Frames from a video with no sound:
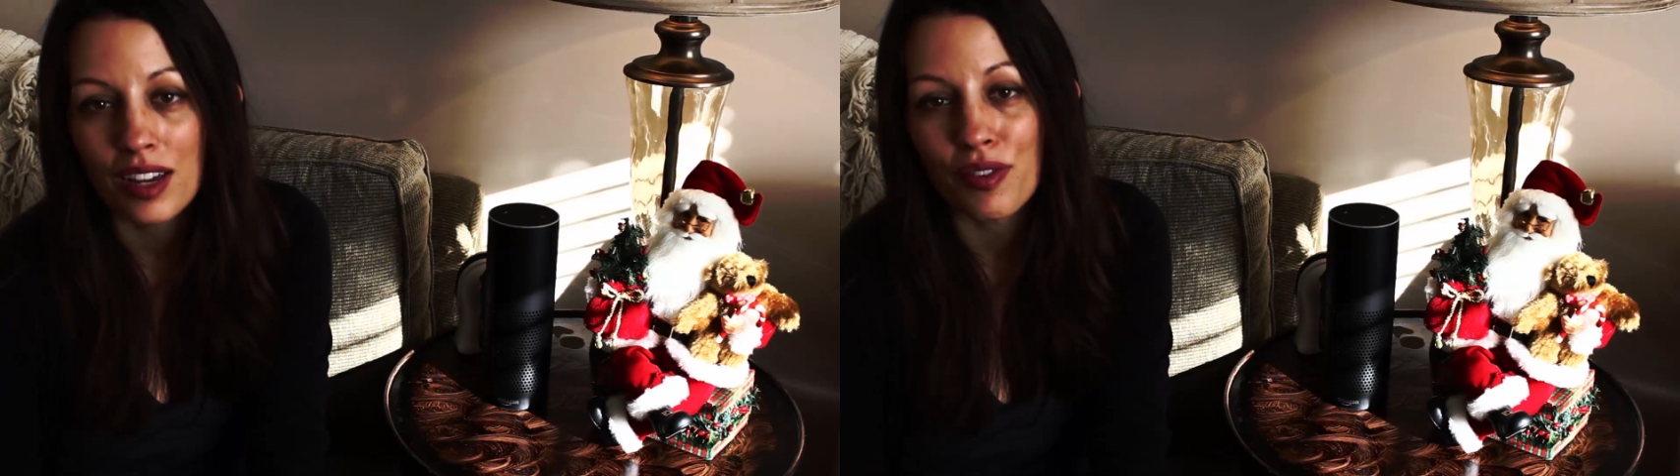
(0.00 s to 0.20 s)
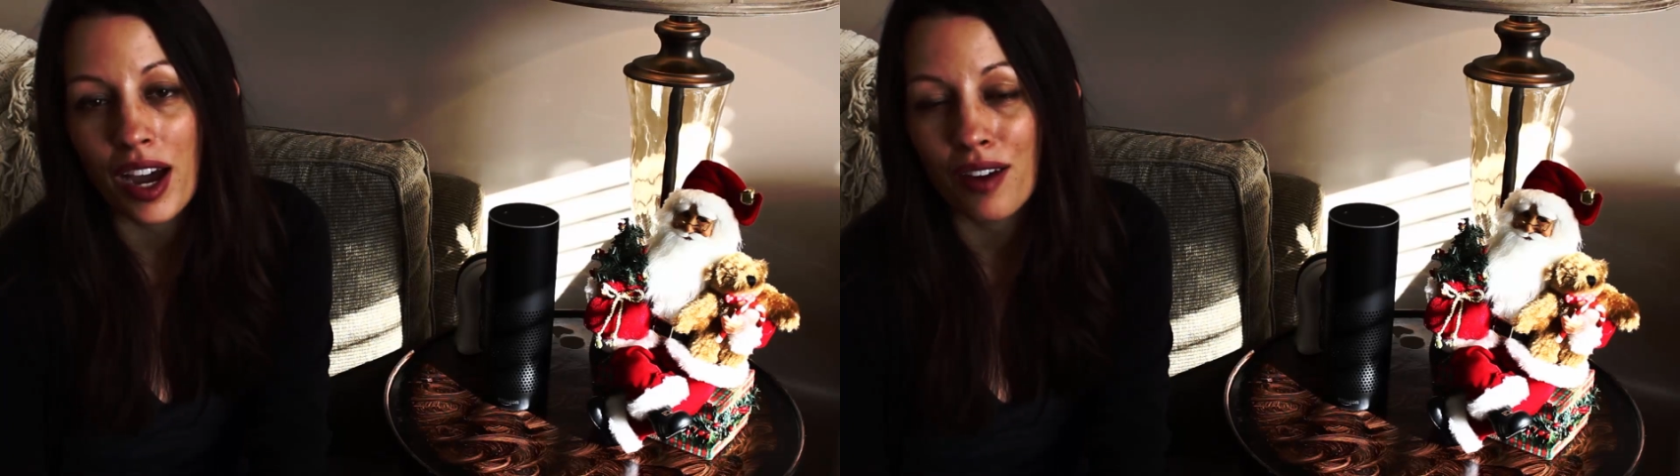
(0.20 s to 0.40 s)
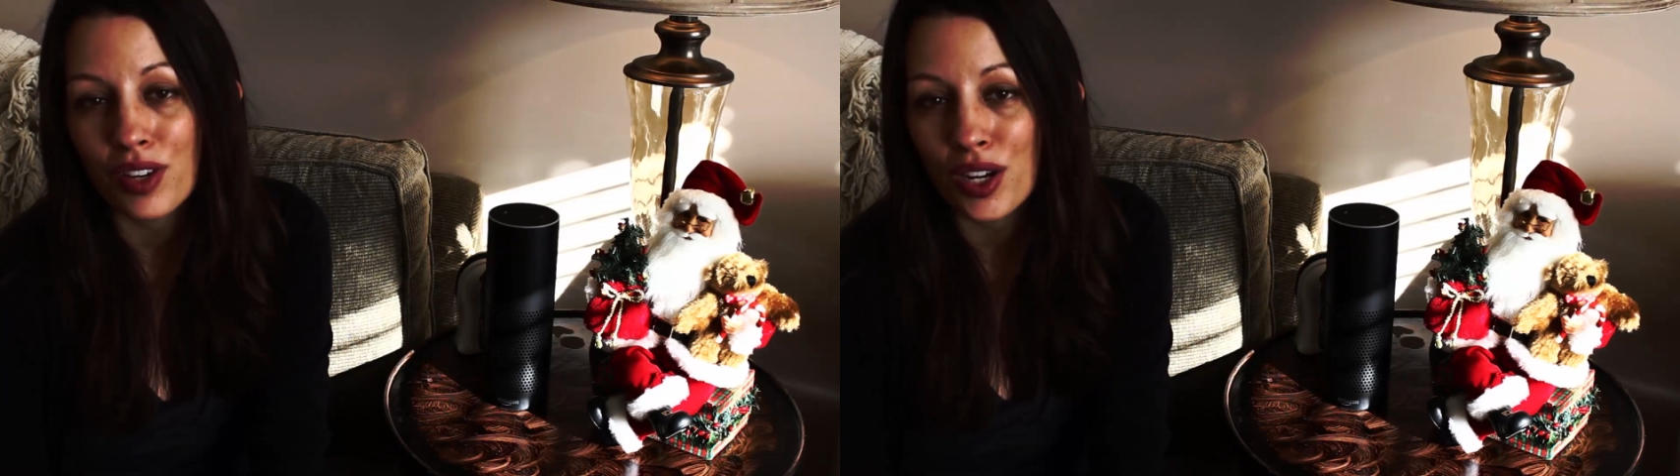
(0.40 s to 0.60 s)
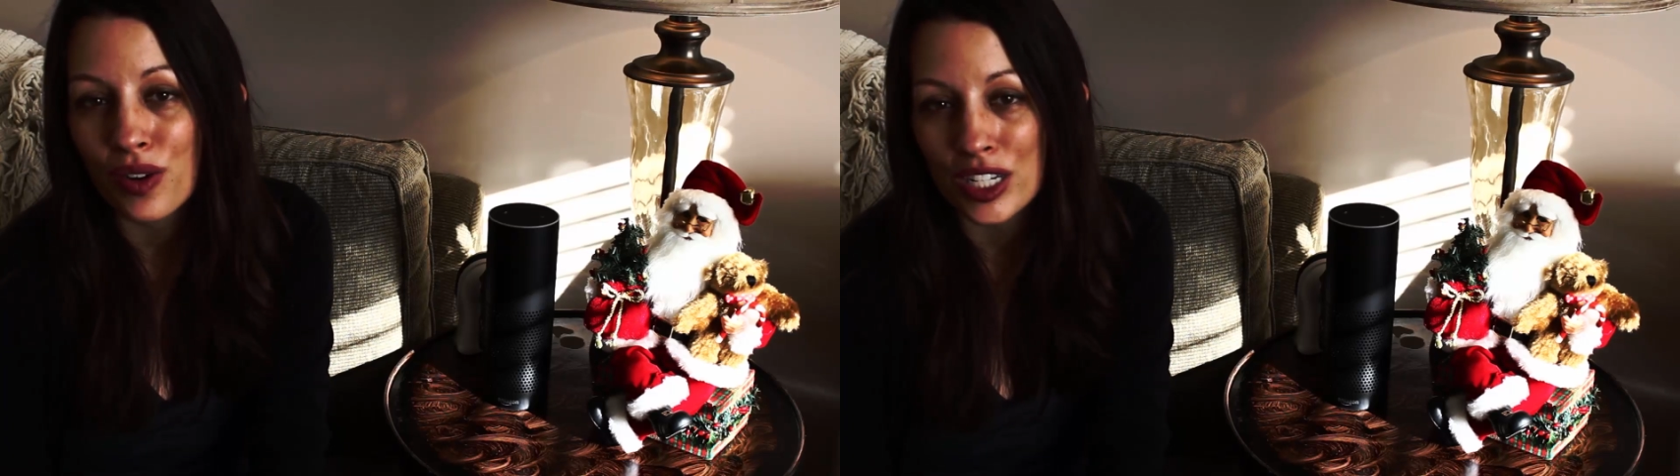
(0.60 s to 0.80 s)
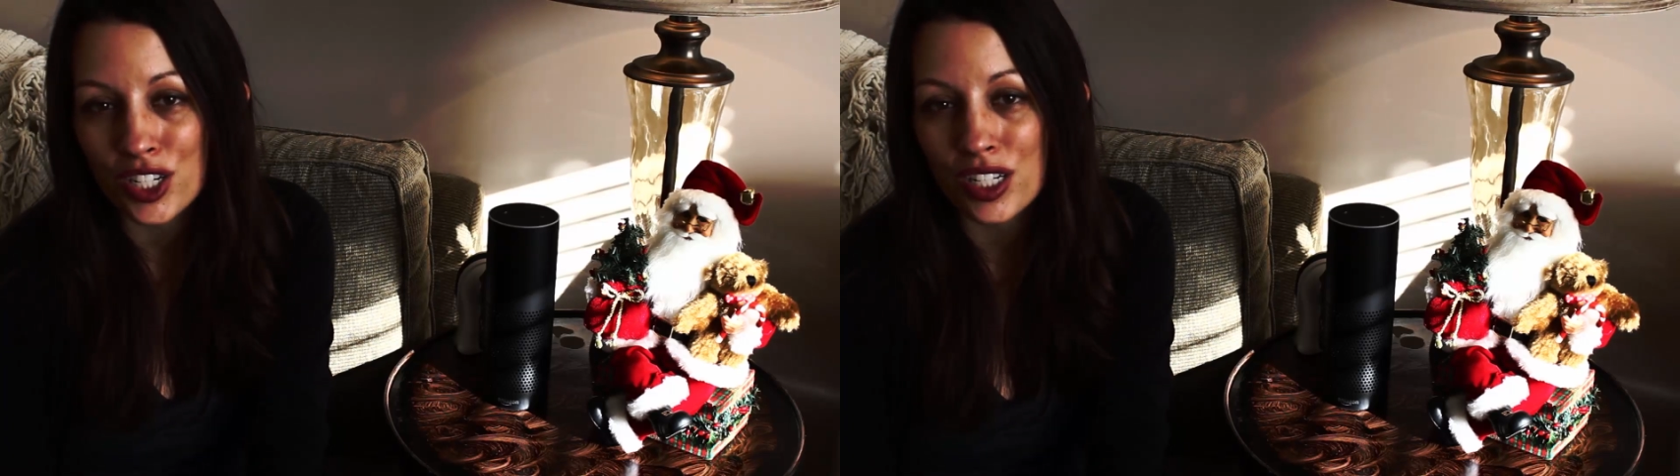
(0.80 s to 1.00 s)
If you have any
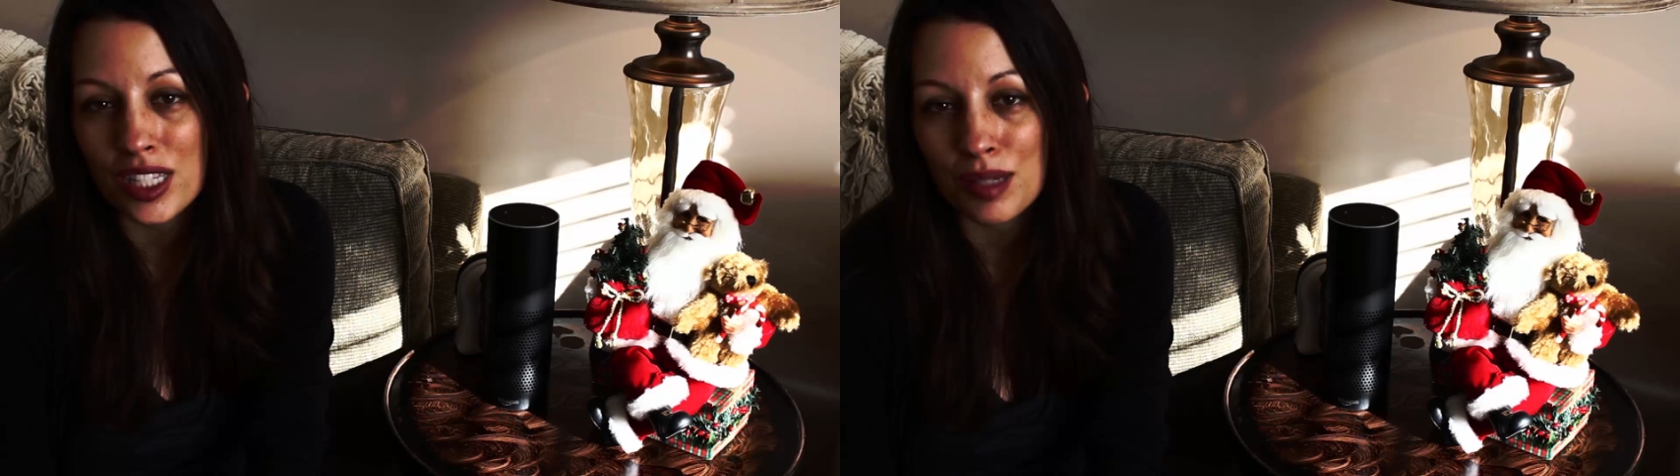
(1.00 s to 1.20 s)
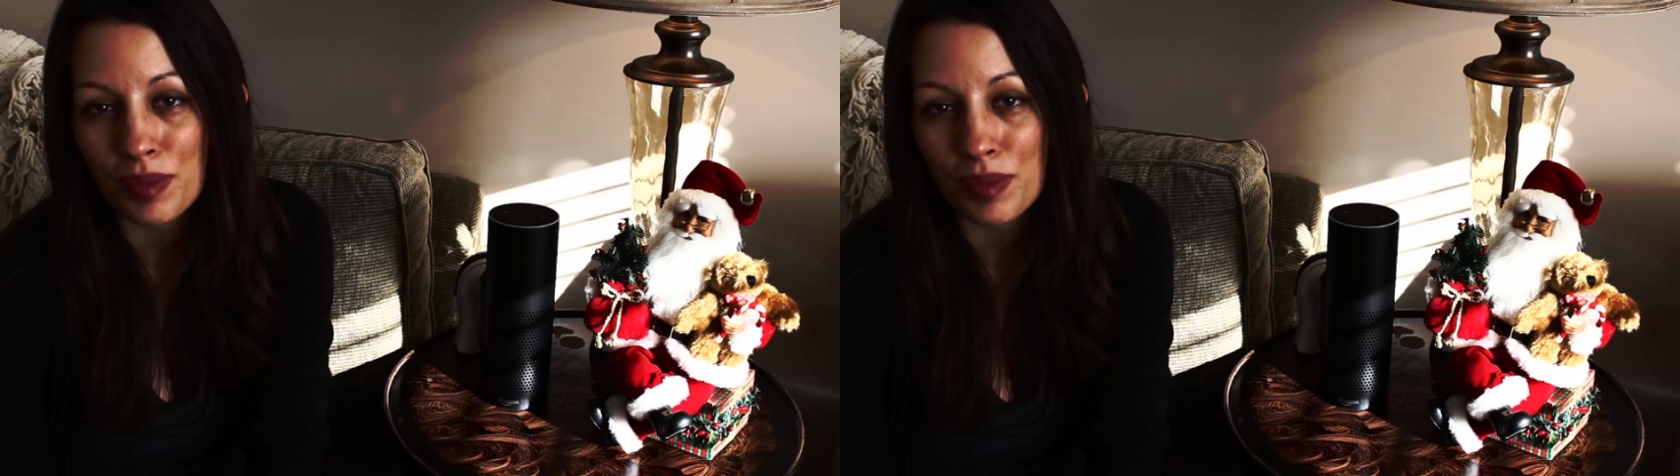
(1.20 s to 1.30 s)
questions,